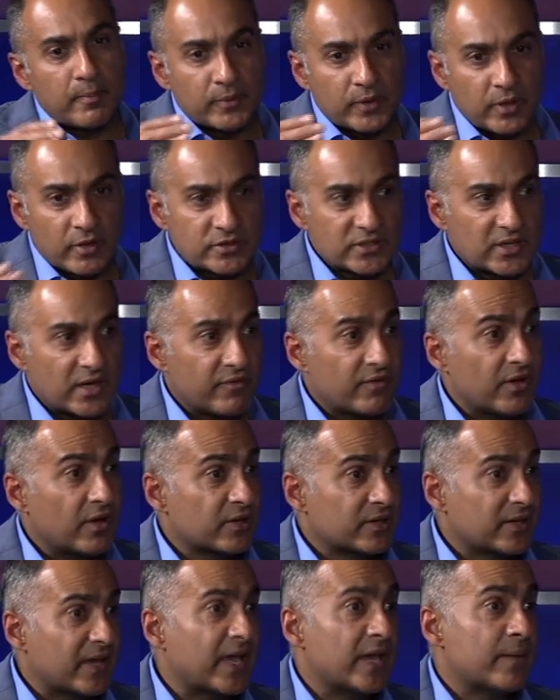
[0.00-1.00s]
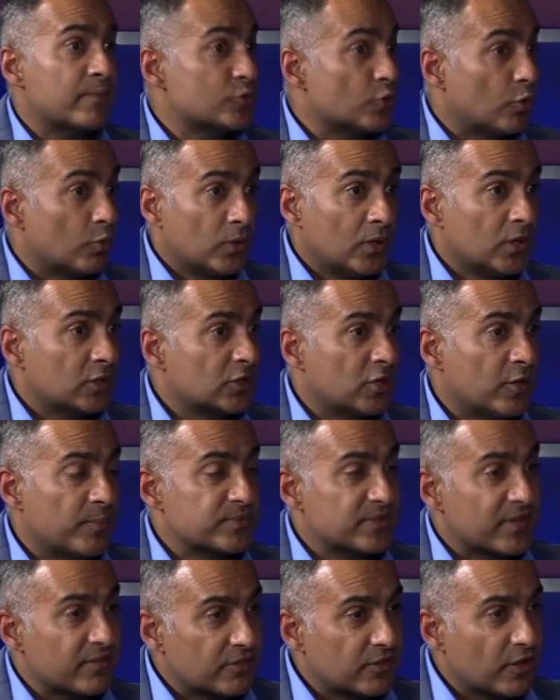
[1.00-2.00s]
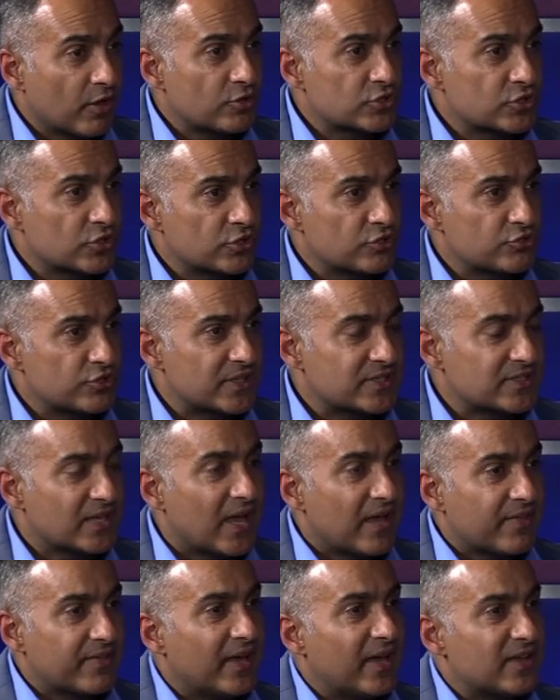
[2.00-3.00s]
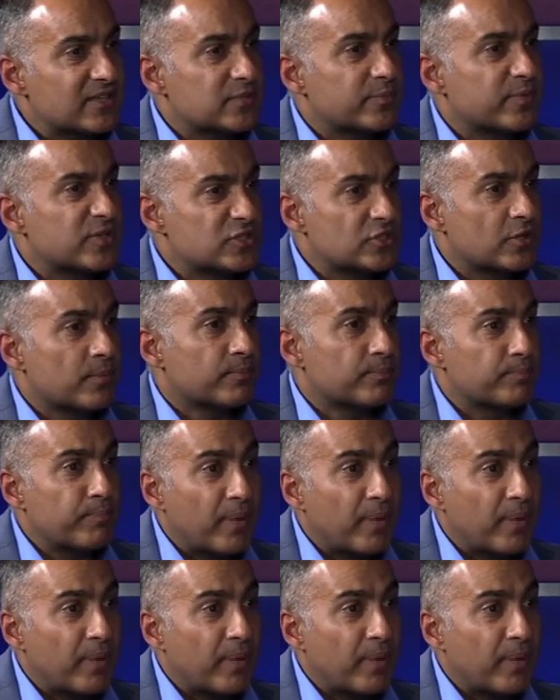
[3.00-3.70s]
going to have our games or World Cups in those countries, there has to be some